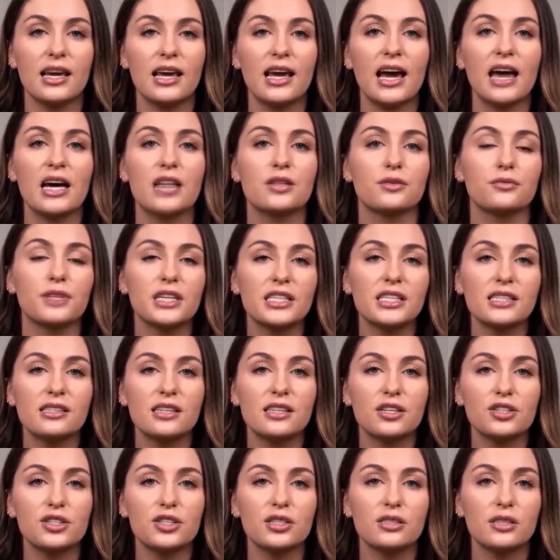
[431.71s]
And the reason
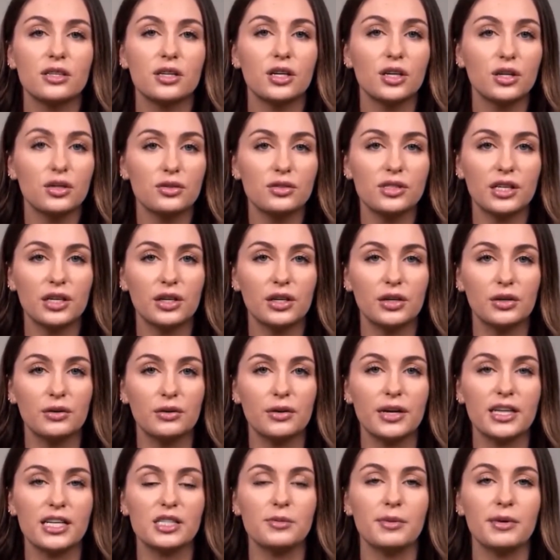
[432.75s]
that she's accusing you
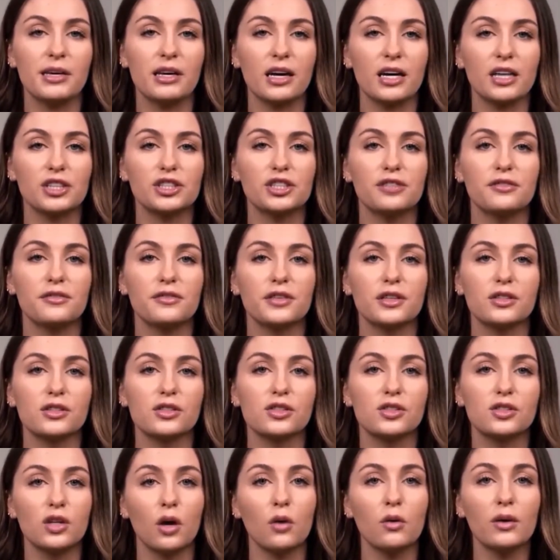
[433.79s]
is because she feels
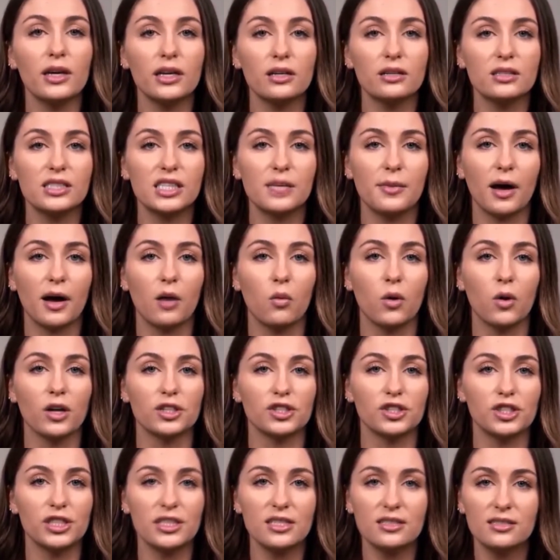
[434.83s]
so guilty about what
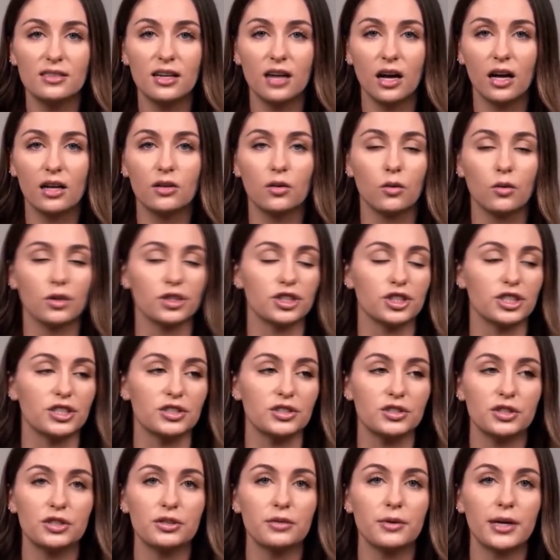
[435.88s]
she's done or she's
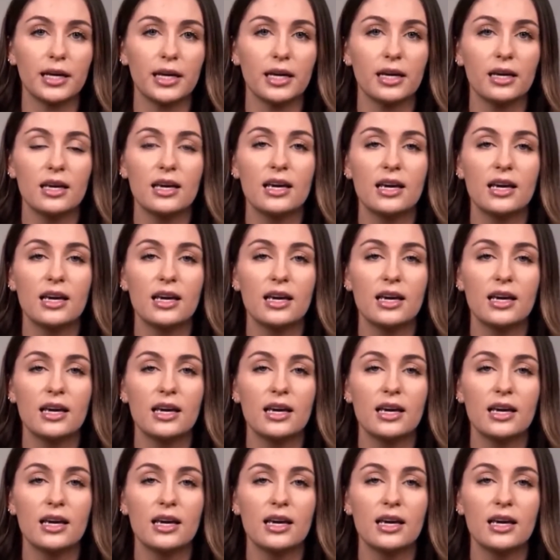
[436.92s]
doing,